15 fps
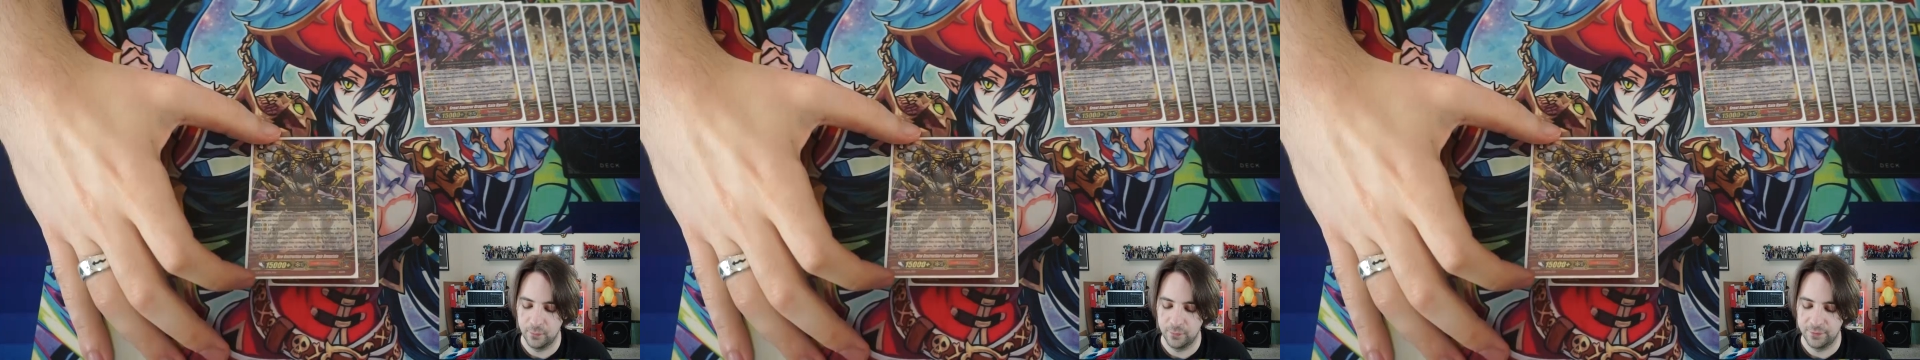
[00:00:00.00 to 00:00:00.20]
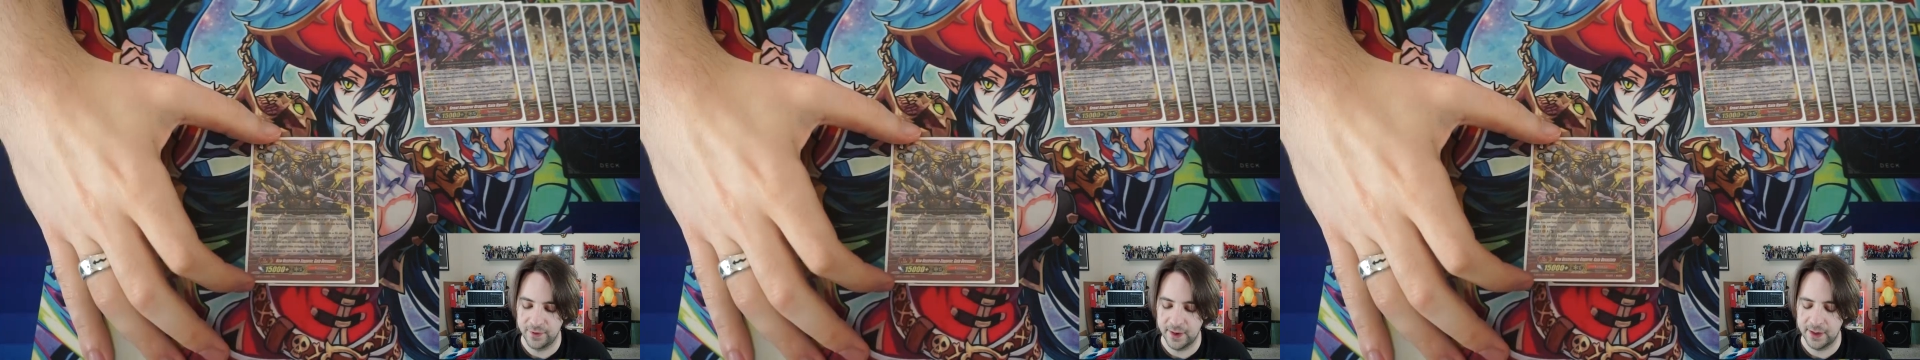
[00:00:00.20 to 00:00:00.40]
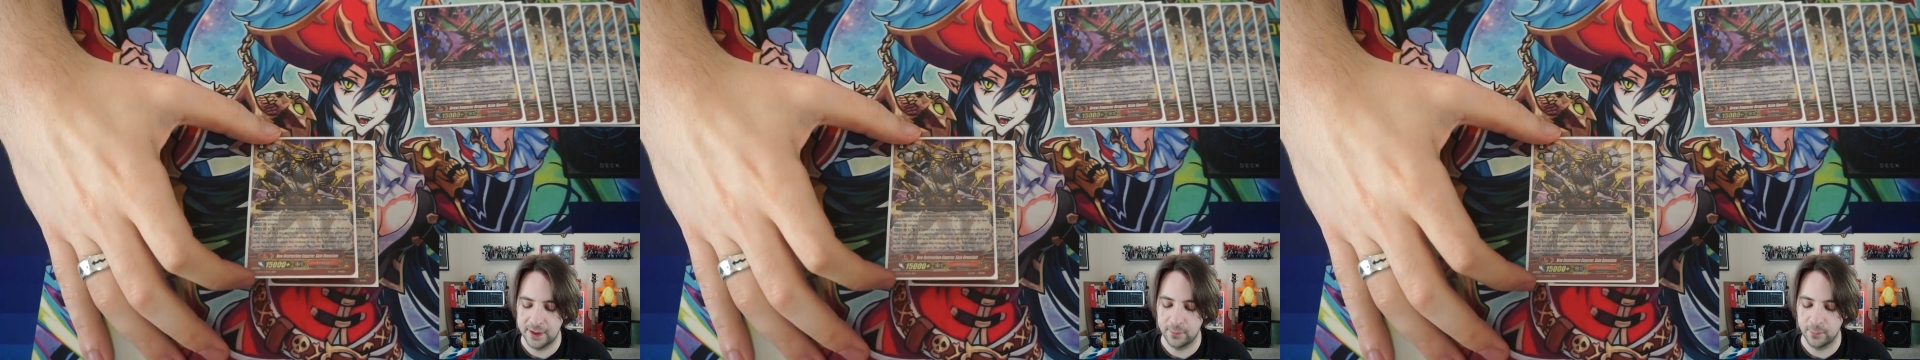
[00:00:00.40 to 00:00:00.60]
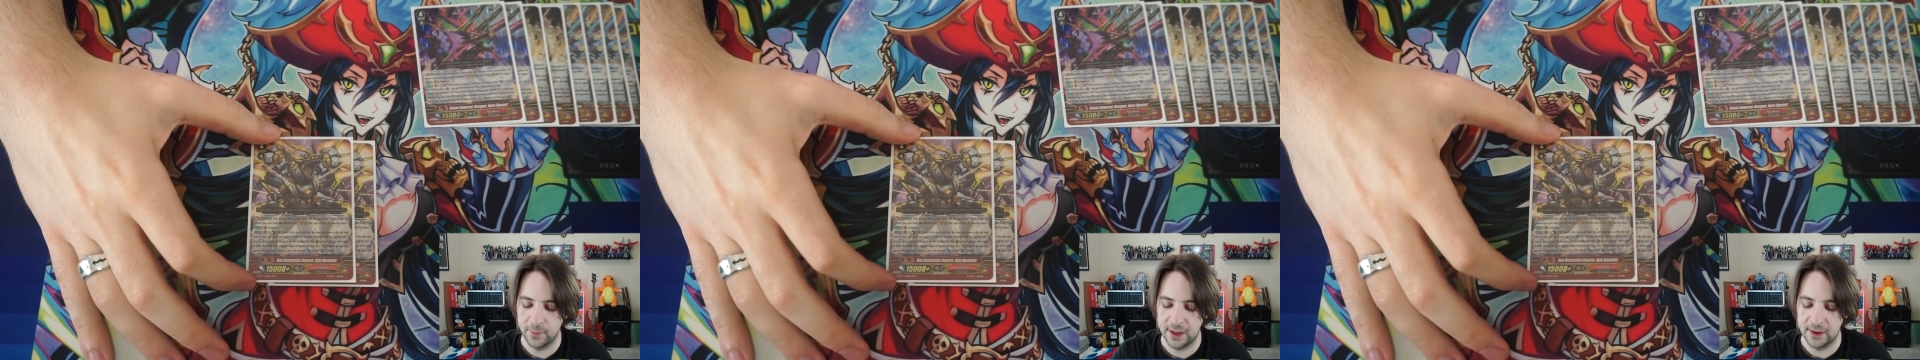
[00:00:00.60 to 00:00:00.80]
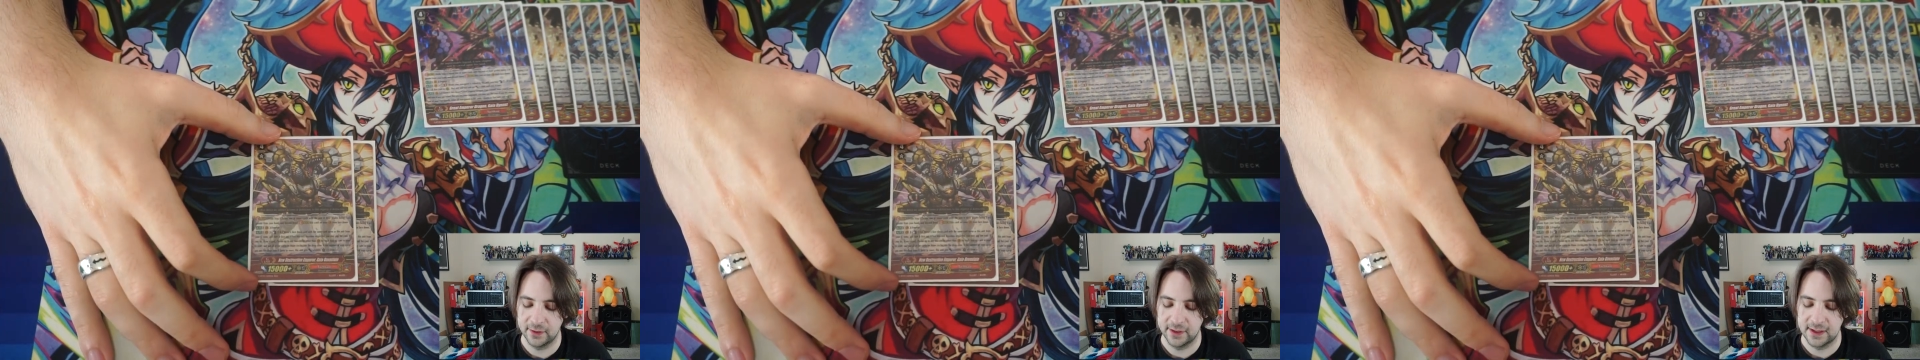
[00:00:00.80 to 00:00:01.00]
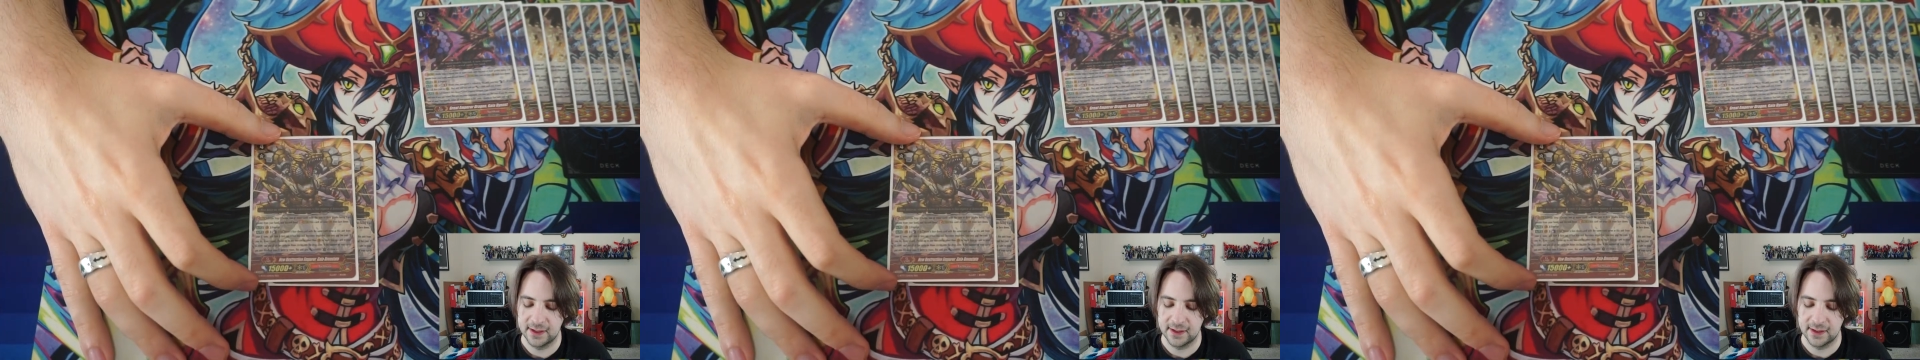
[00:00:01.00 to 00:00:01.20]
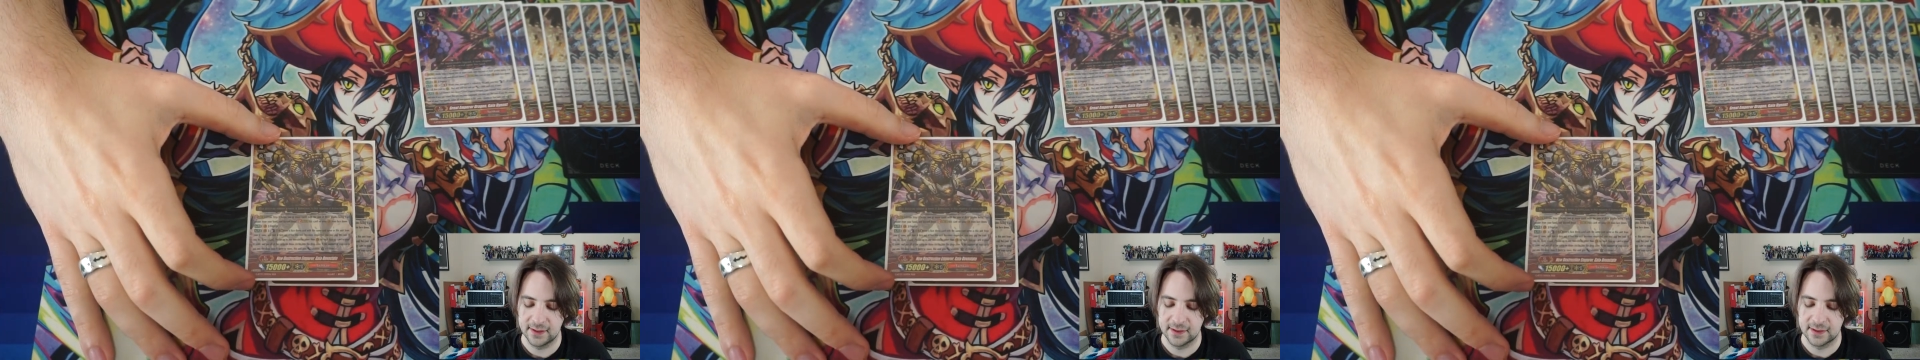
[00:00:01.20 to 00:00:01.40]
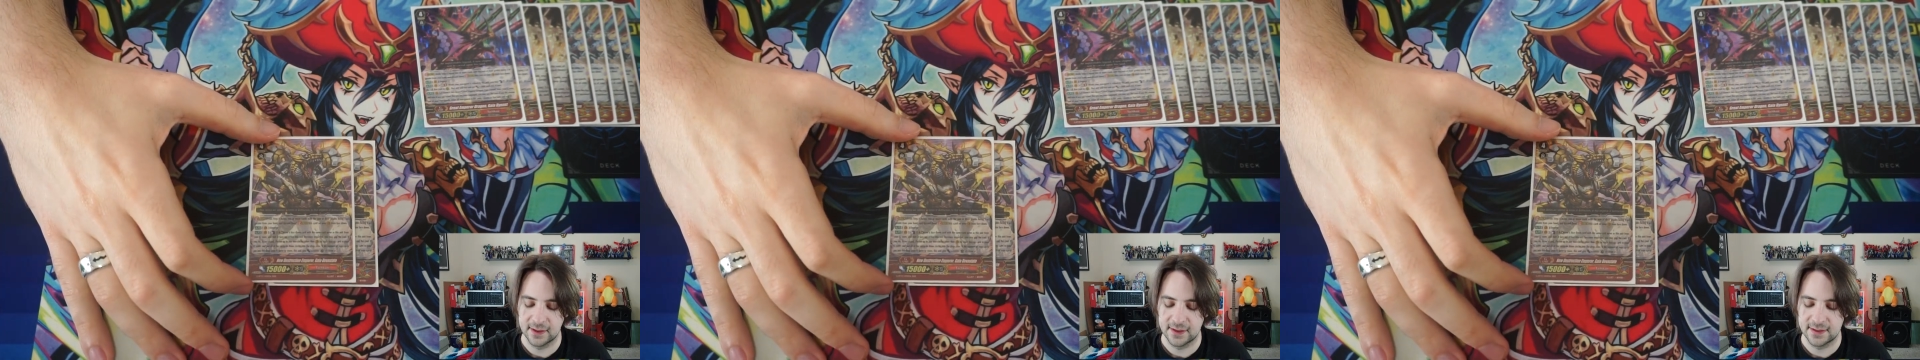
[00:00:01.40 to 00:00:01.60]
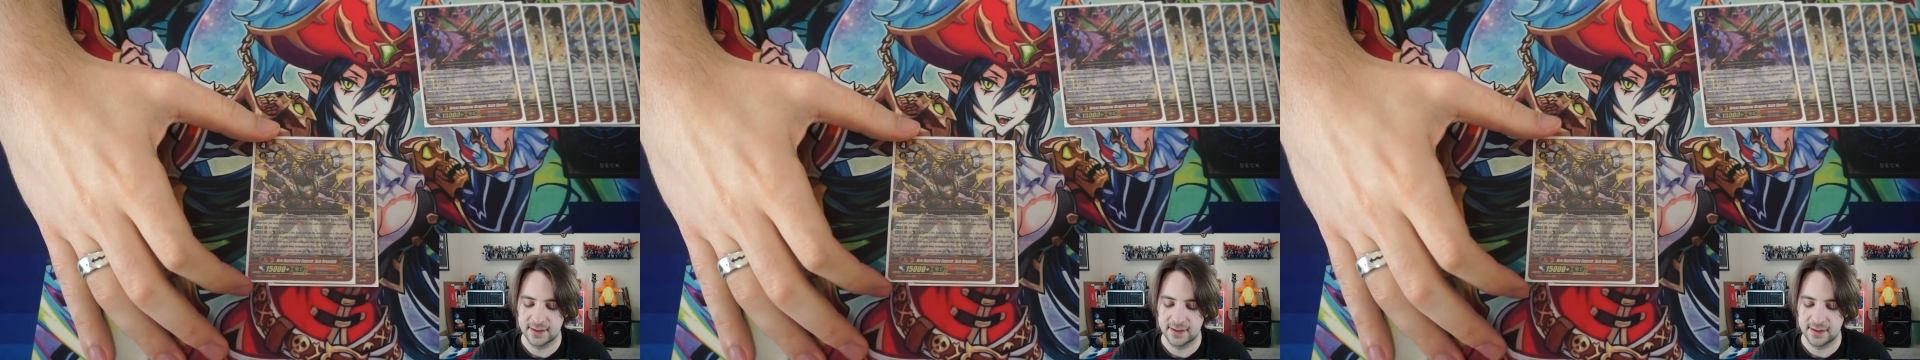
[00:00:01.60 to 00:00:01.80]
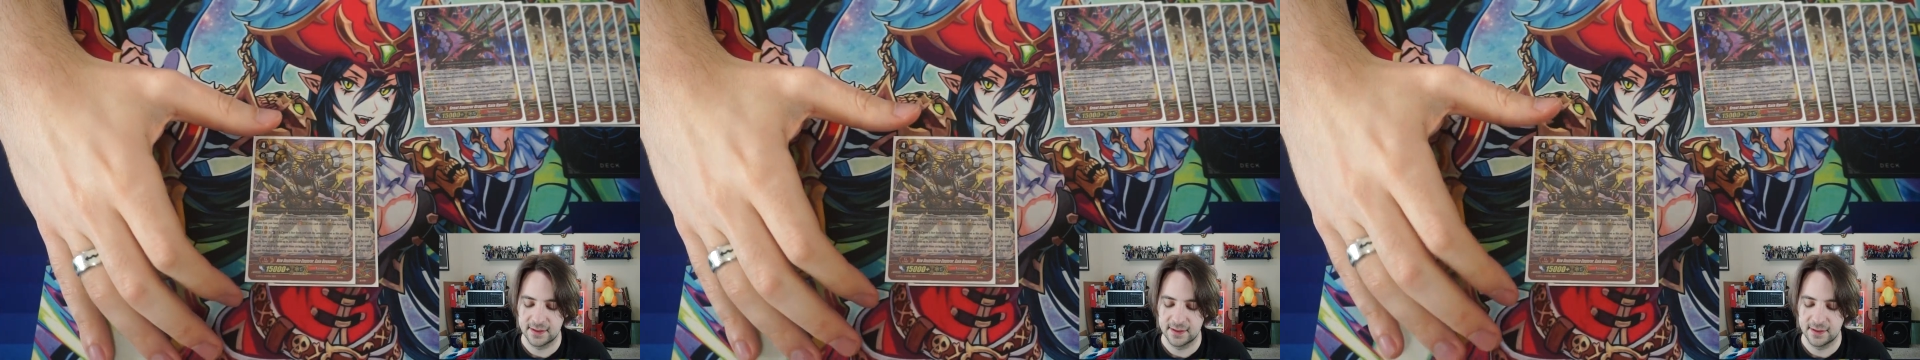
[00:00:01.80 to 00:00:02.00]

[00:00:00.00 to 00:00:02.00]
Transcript: Very rarely does